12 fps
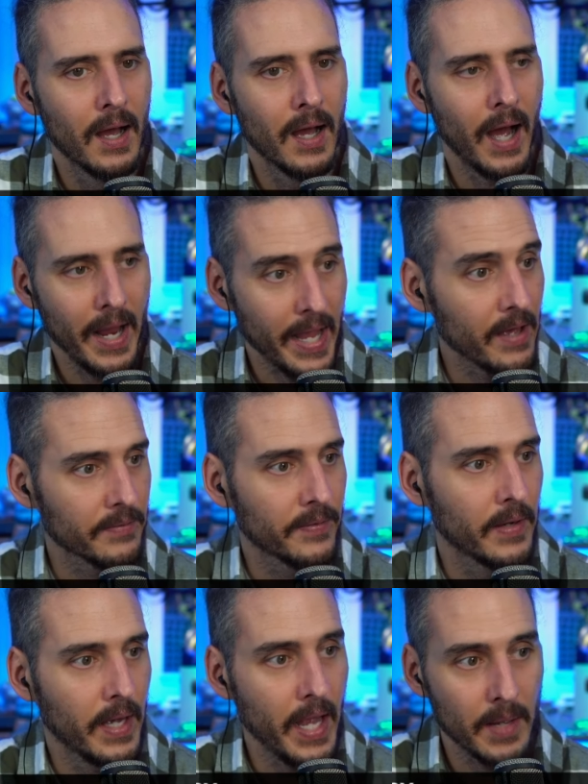I have
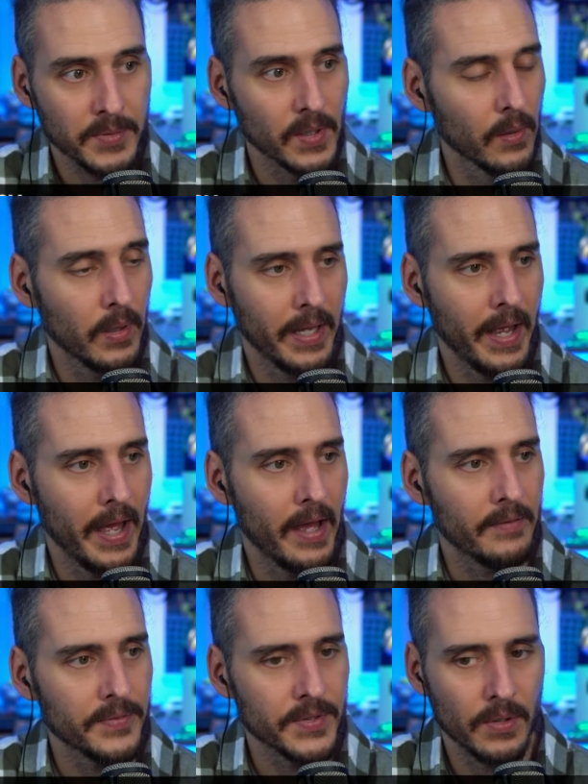absolutely I
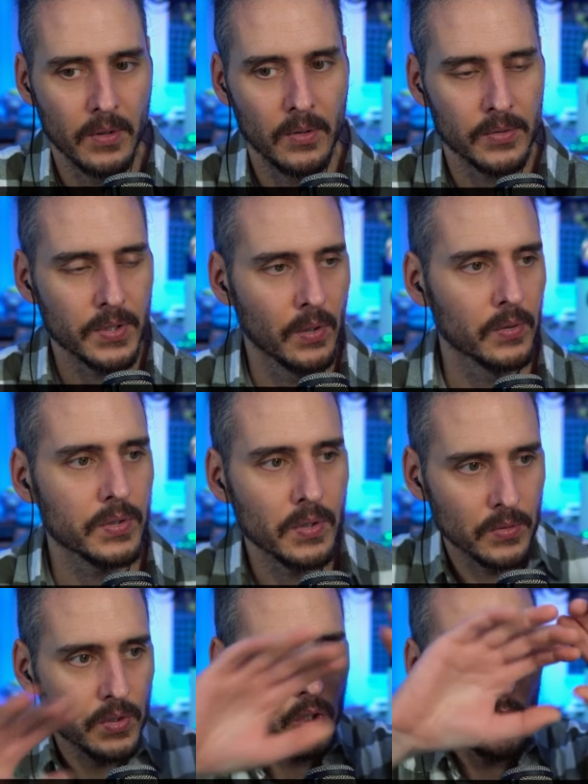have. So so so
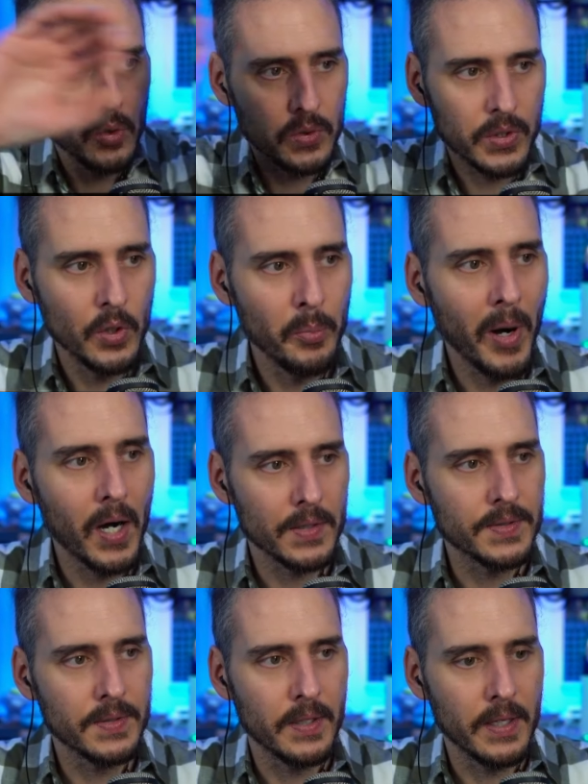two two
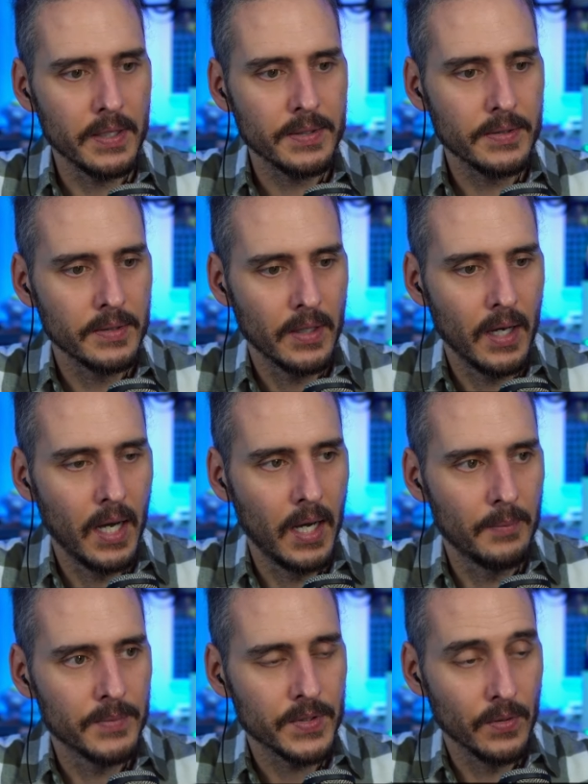parts to this.
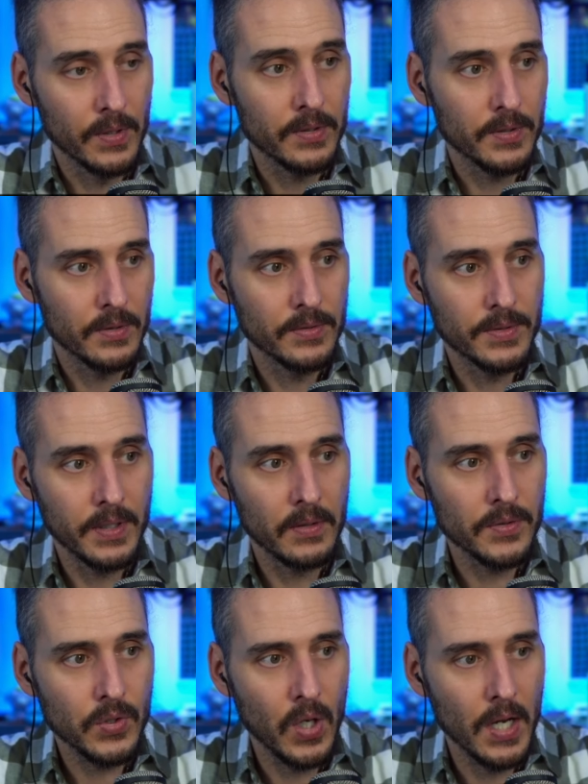Um, so there's zero
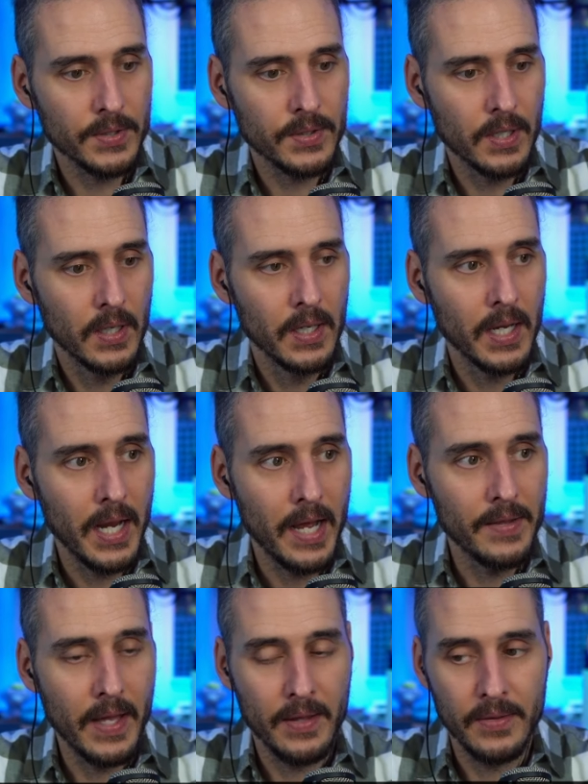trust, and then